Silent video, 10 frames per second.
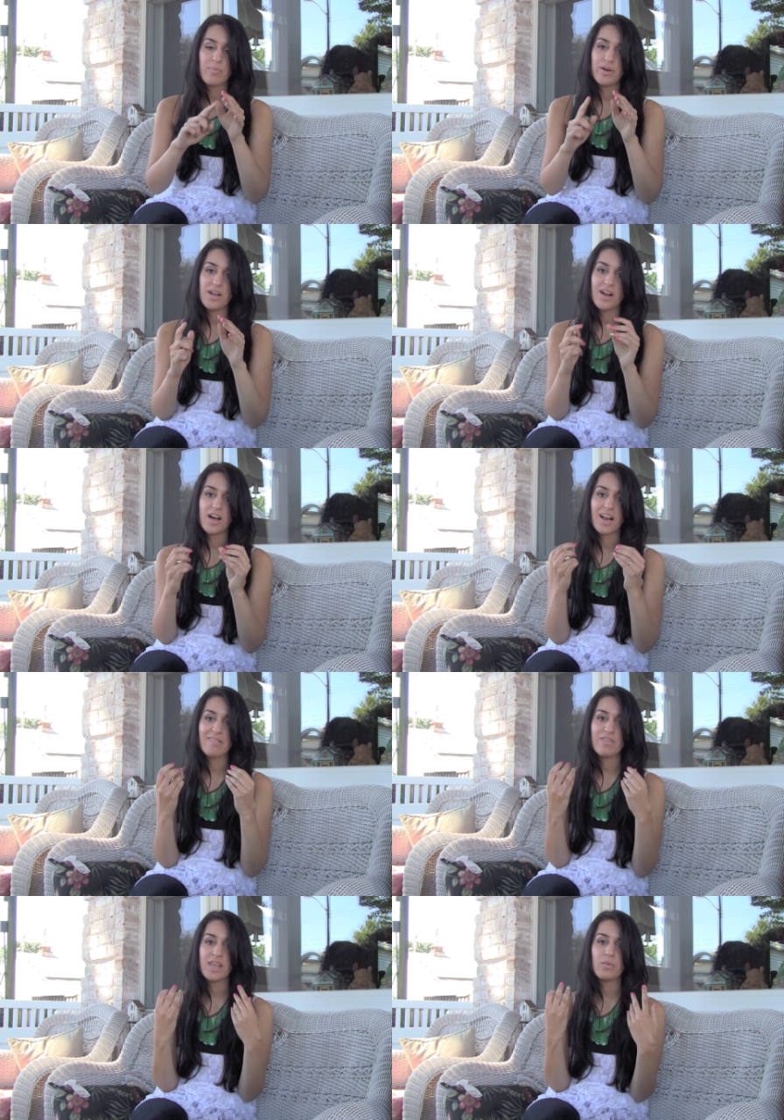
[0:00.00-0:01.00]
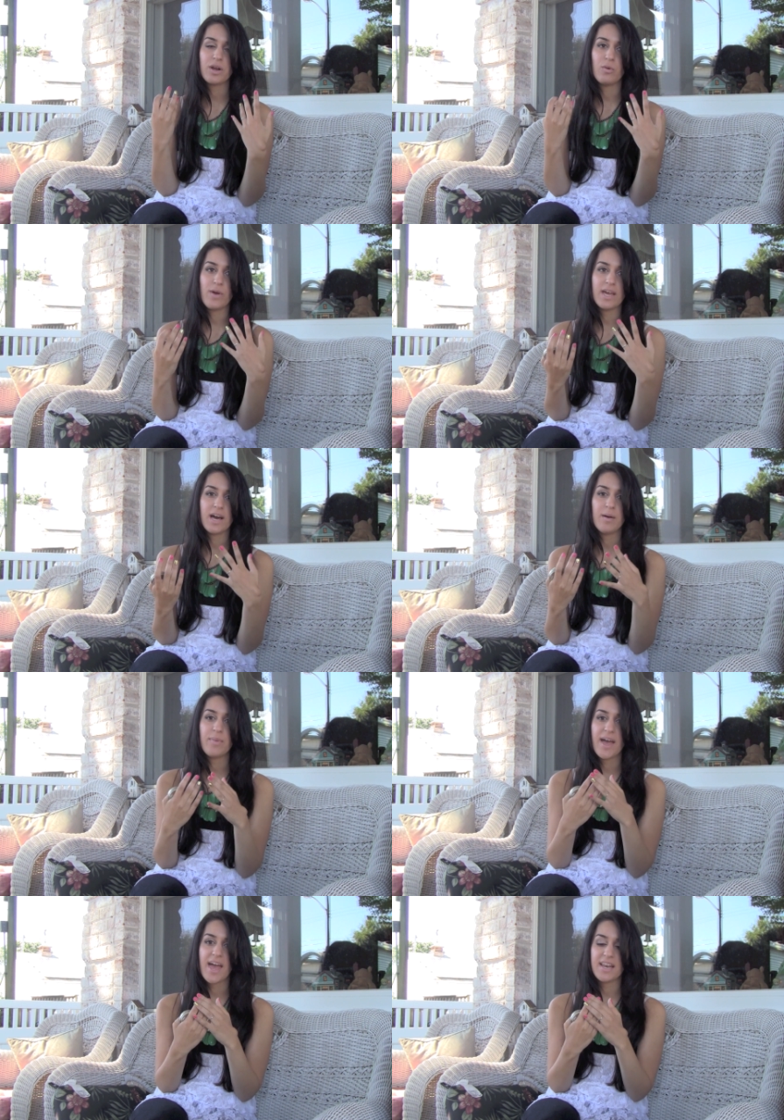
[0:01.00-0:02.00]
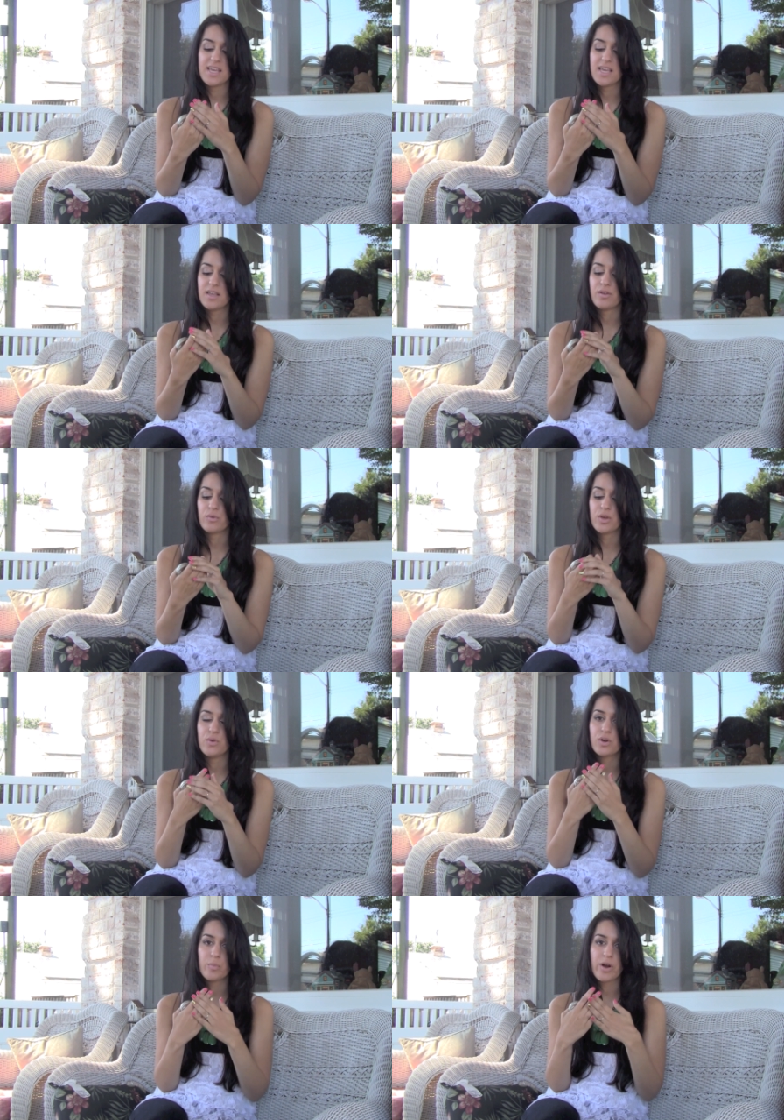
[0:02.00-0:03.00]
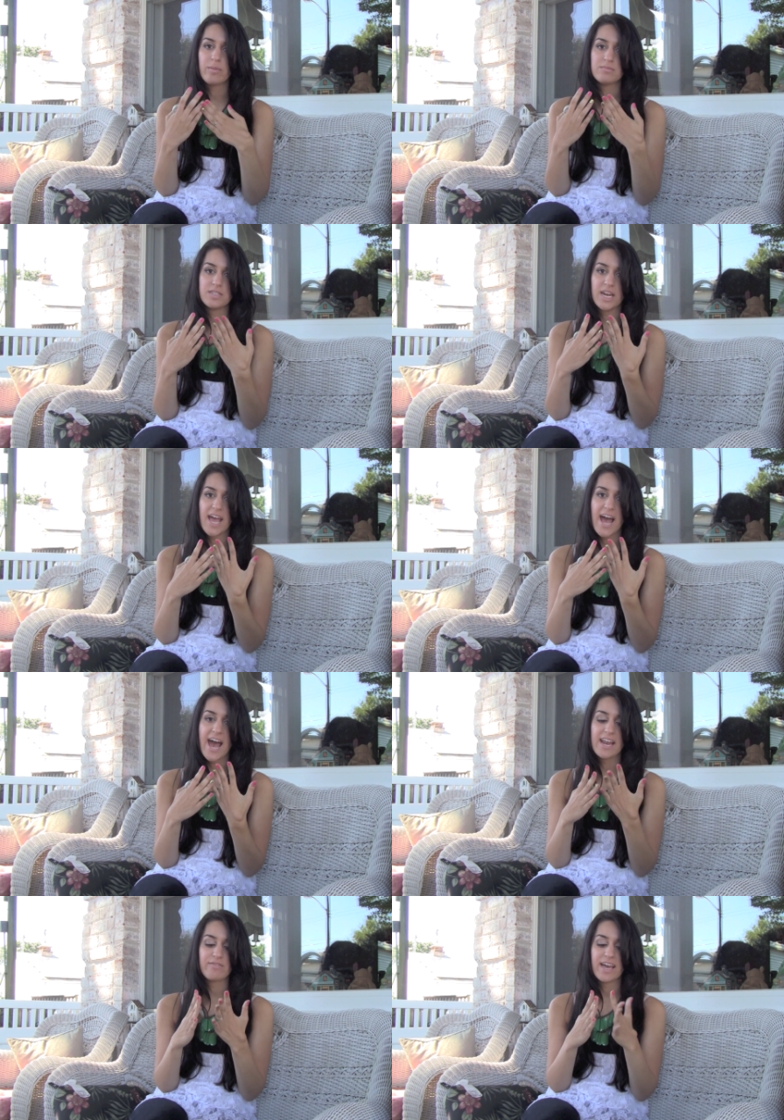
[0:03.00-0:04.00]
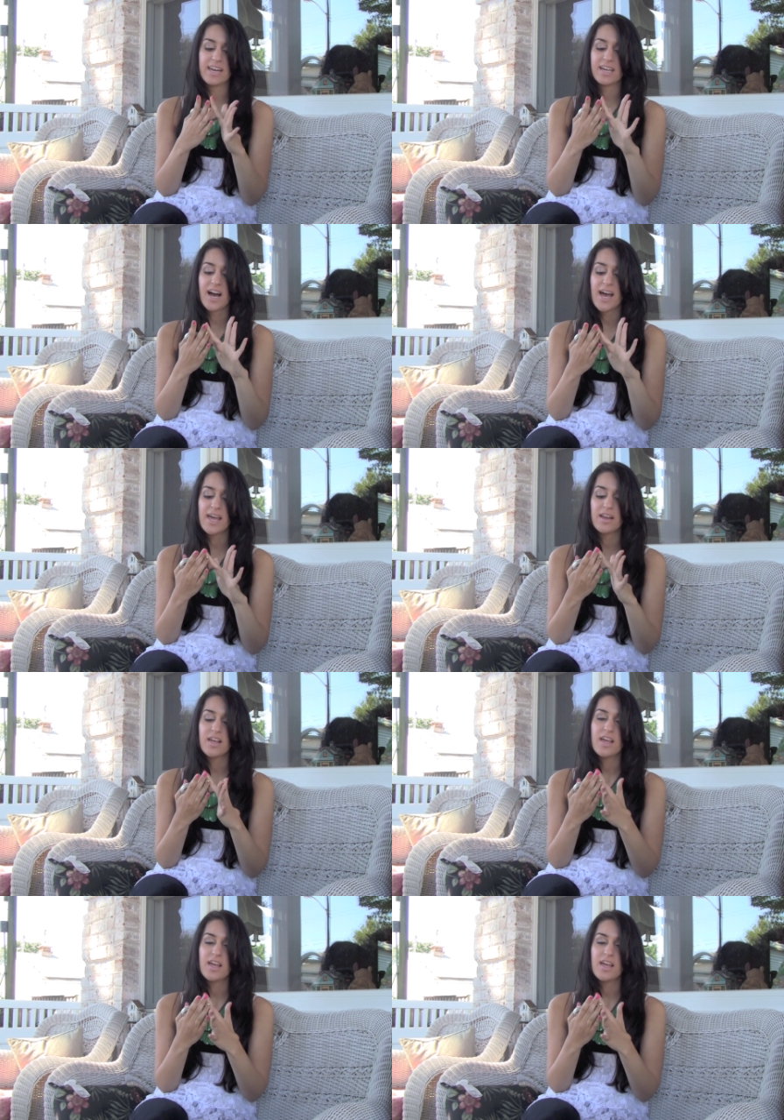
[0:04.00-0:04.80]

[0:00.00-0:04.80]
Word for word: I put it on. I feel like when I wake up, any you know cuticle problems that I had, if I had a cut,